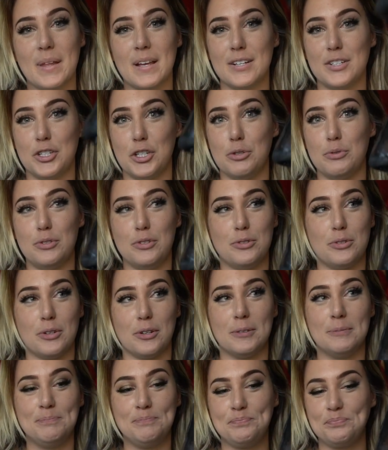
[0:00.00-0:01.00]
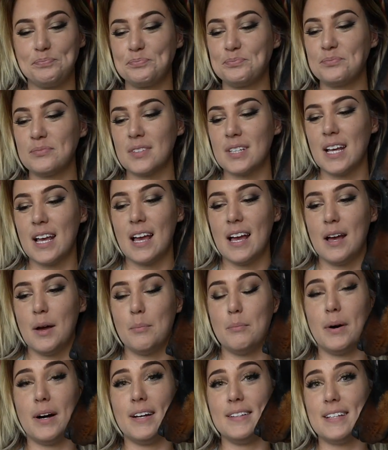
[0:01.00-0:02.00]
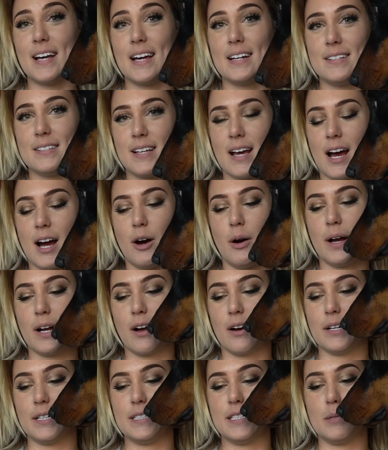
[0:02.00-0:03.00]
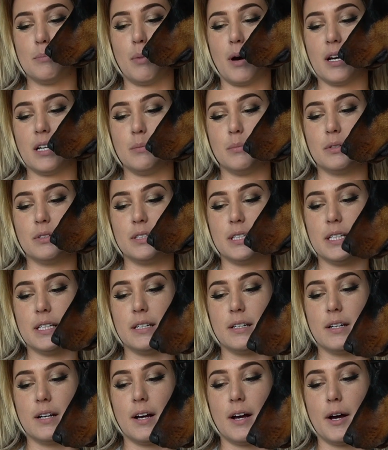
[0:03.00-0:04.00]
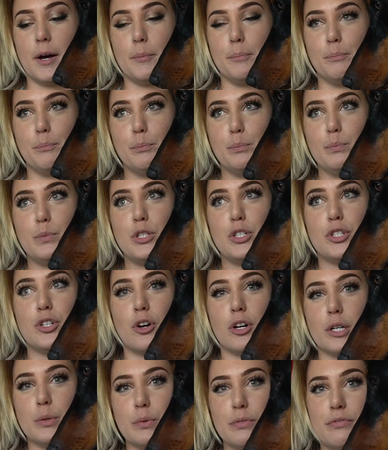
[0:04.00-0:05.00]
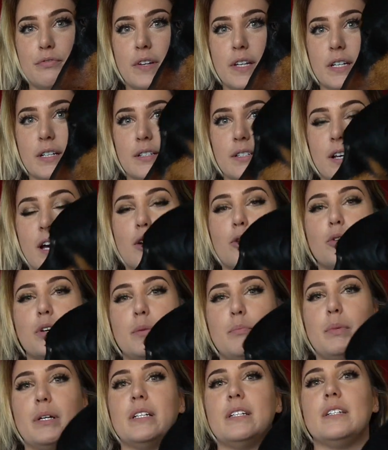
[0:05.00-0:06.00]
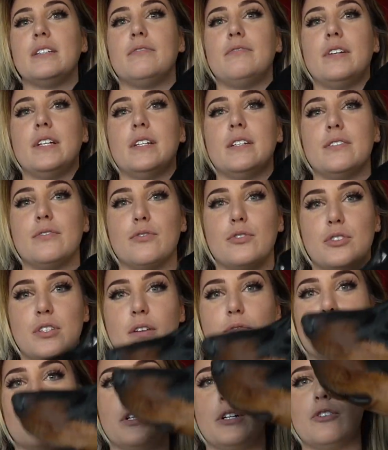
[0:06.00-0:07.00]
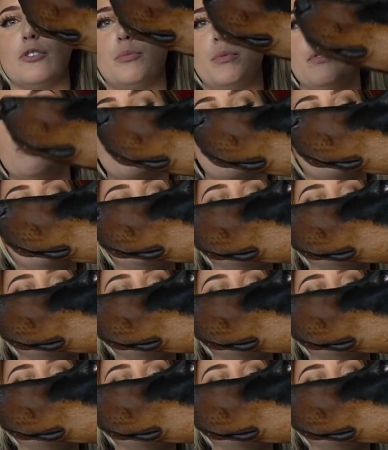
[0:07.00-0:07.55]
Excuse you, sir. But that is how I got into bodybuilding, starting with fitness. I'd already been into fitness for several years before